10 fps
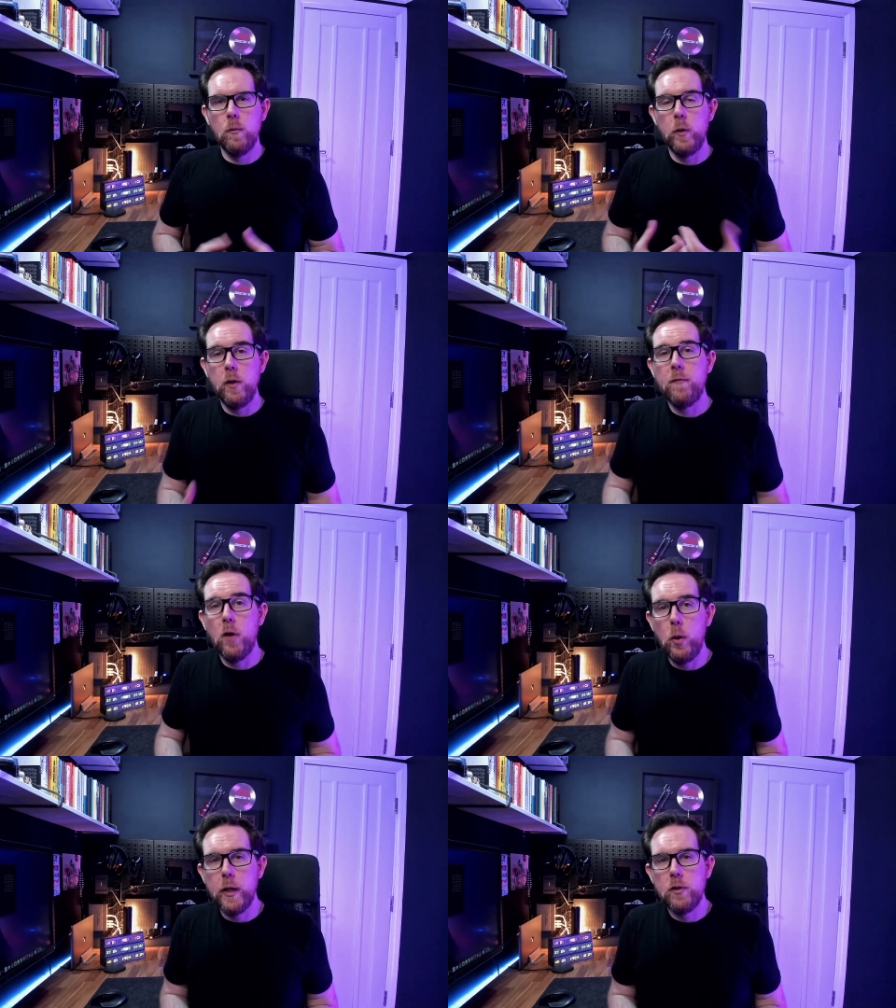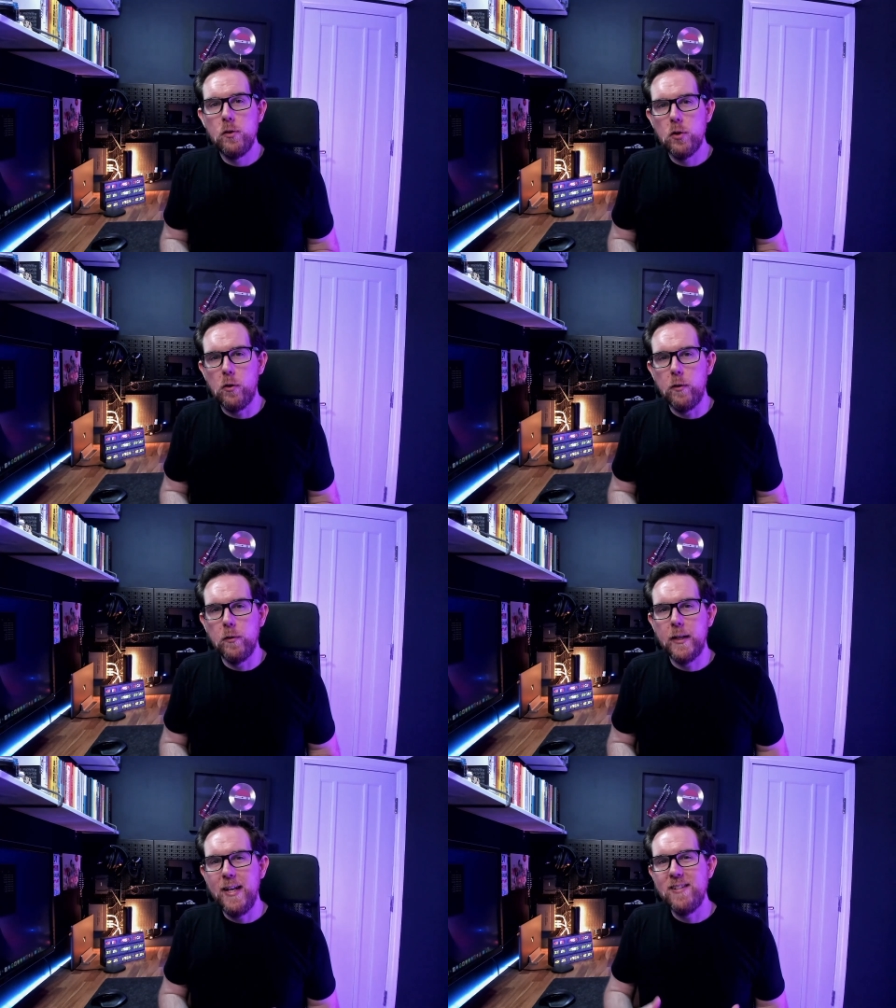When you're following a tutorial,
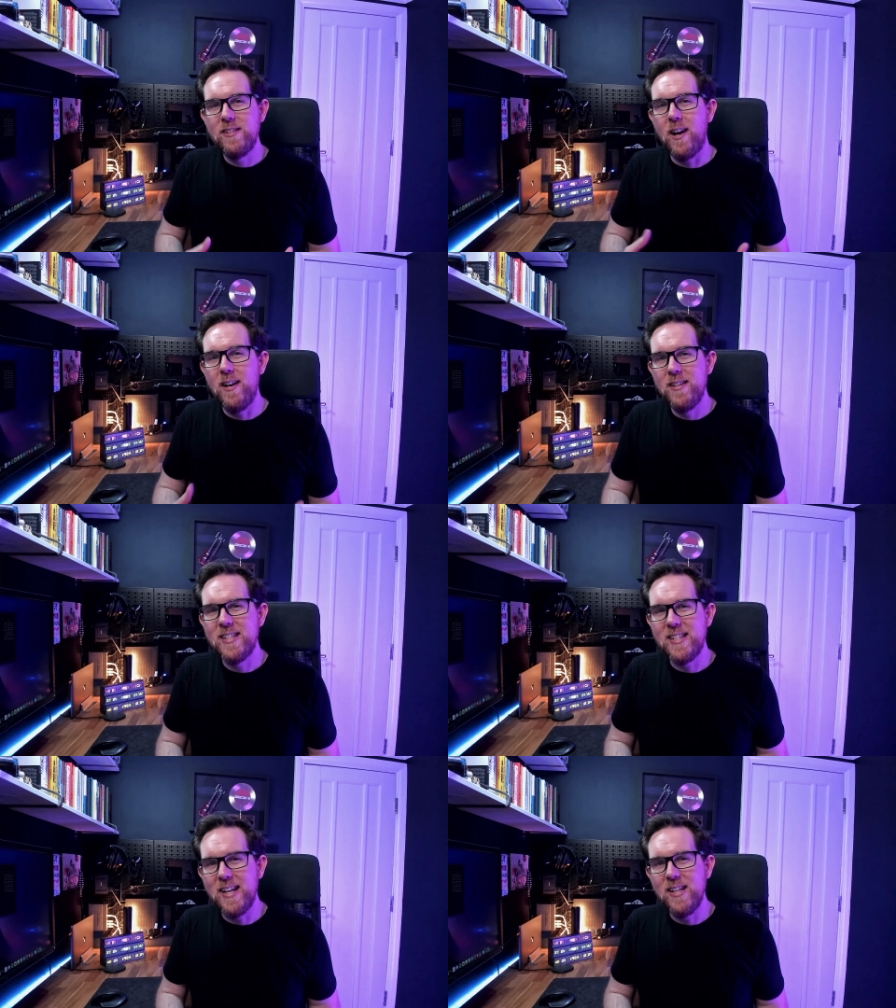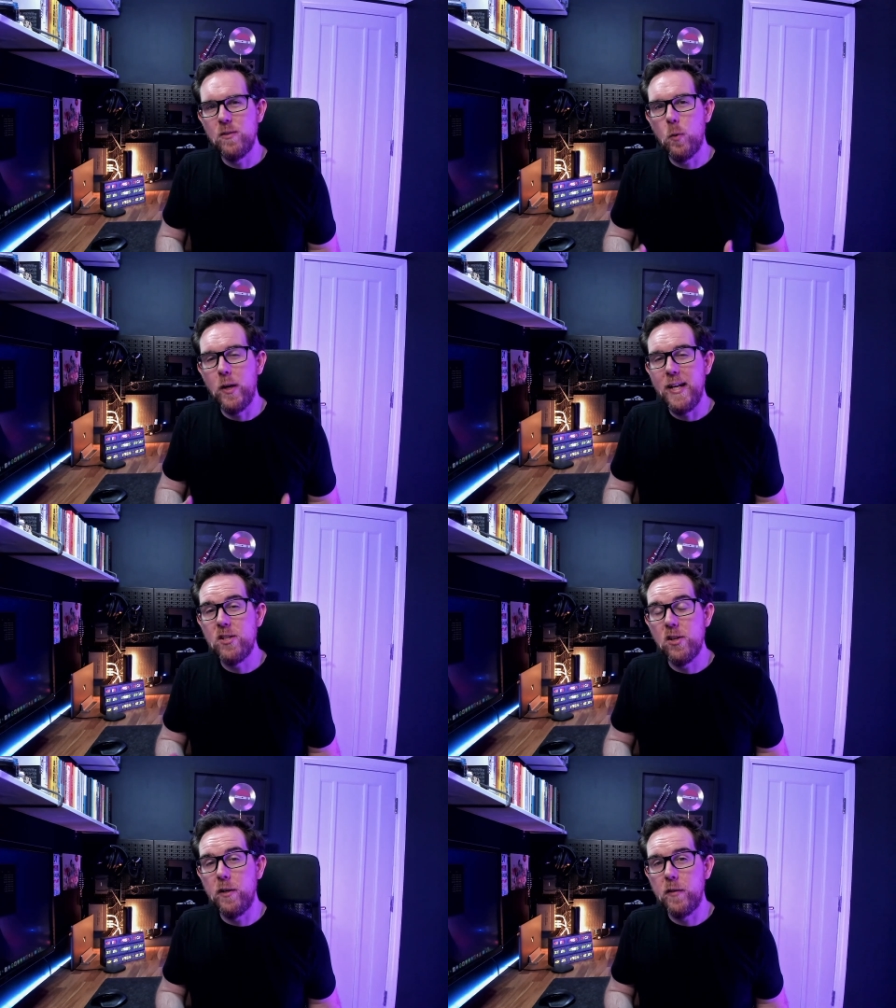the key is to understand what
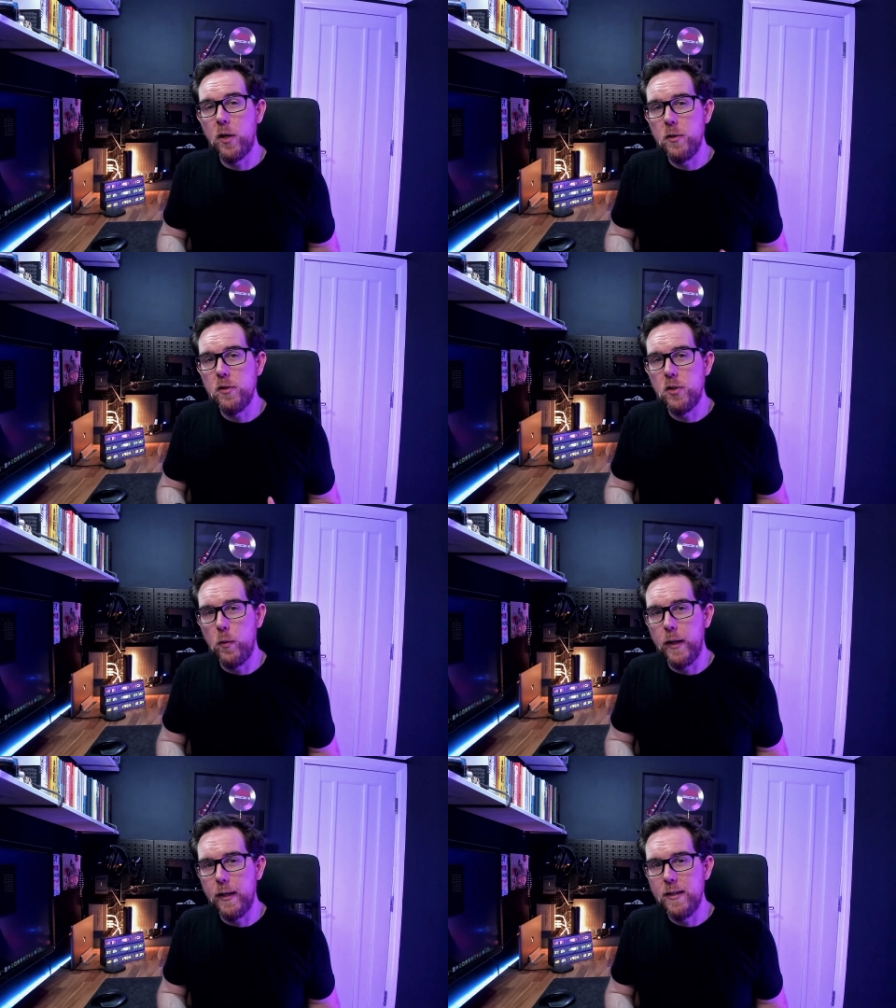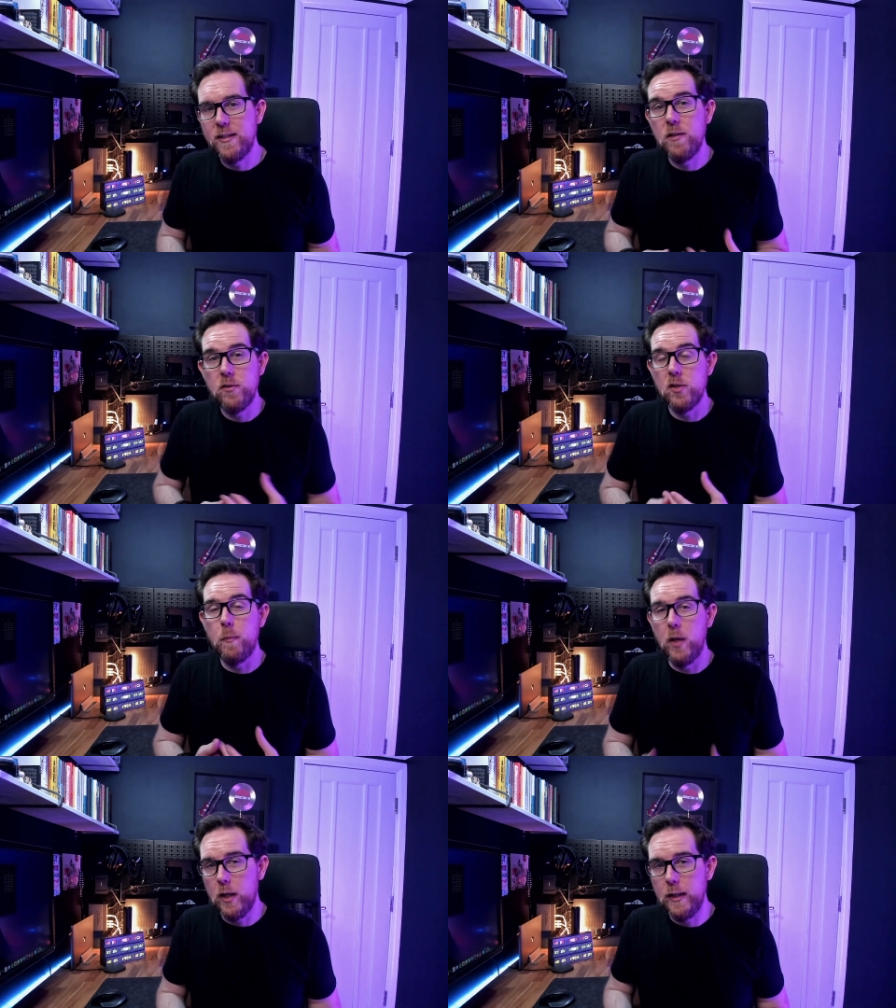each line of code is doing instead of
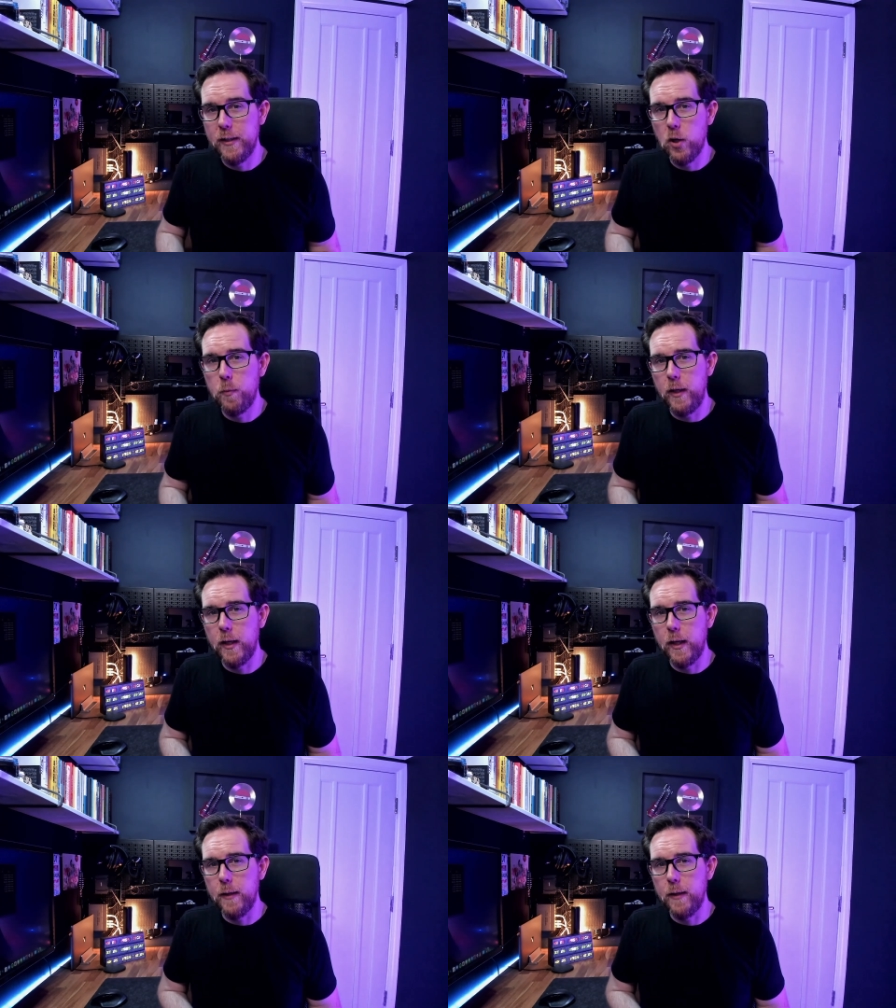just blindly copying it.